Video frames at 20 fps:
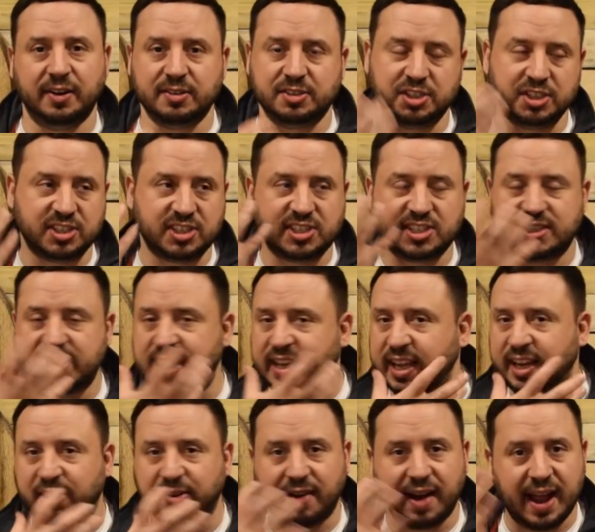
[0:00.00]
It's just
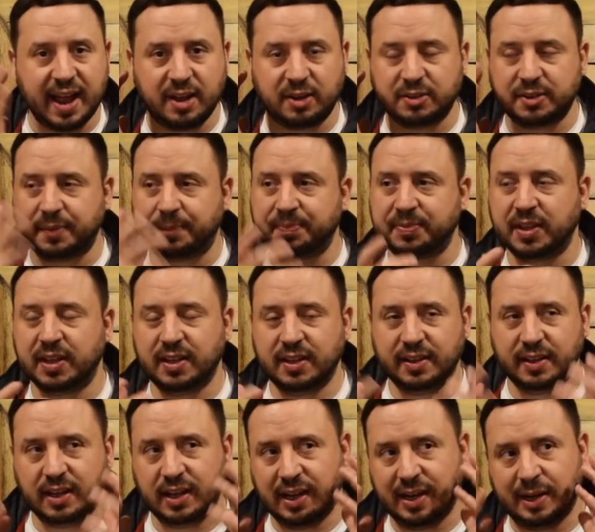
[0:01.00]
sticking around.
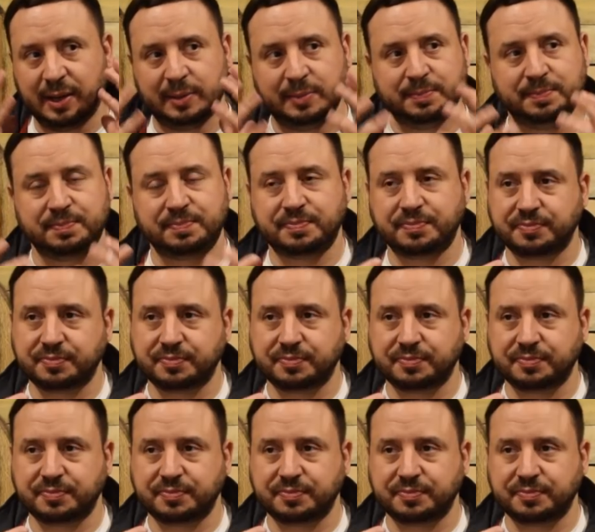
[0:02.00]
That